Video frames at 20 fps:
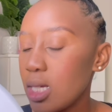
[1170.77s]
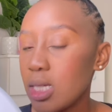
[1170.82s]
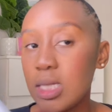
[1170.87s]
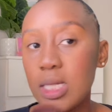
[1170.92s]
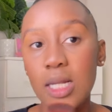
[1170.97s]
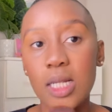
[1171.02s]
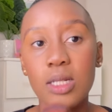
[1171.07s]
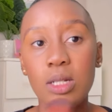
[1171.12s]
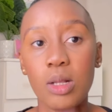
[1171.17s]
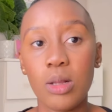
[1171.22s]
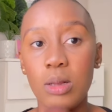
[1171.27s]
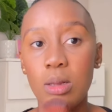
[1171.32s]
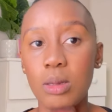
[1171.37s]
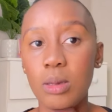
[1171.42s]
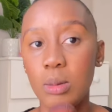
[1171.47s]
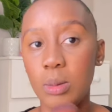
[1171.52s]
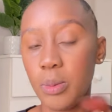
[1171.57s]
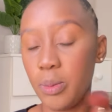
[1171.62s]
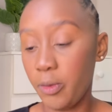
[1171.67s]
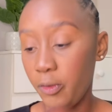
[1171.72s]
dental
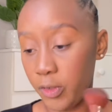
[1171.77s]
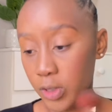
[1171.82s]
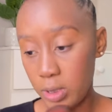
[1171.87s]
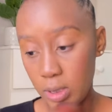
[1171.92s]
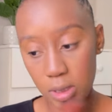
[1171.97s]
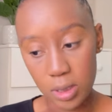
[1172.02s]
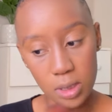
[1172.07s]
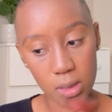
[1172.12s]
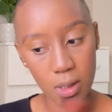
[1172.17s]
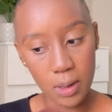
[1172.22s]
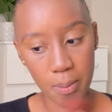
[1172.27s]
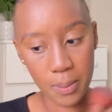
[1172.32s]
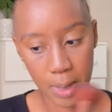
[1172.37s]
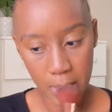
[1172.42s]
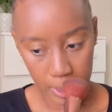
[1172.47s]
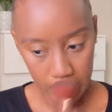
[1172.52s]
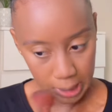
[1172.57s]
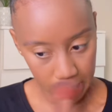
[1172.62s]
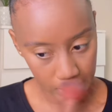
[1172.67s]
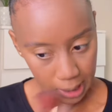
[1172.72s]
visit.
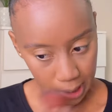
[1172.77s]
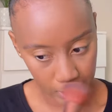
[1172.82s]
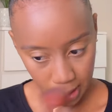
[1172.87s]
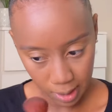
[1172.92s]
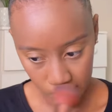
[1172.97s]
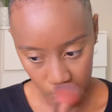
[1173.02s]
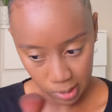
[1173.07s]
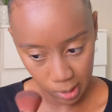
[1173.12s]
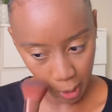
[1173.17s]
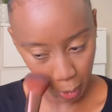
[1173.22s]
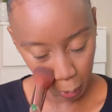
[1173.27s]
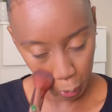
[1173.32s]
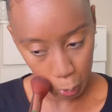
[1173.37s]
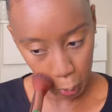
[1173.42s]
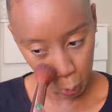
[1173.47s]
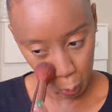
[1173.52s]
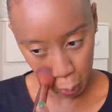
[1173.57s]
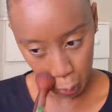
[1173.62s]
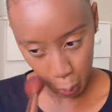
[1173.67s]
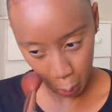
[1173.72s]
My teeth are starting
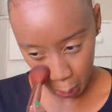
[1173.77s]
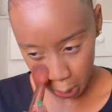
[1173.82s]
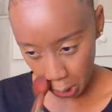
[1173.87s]
to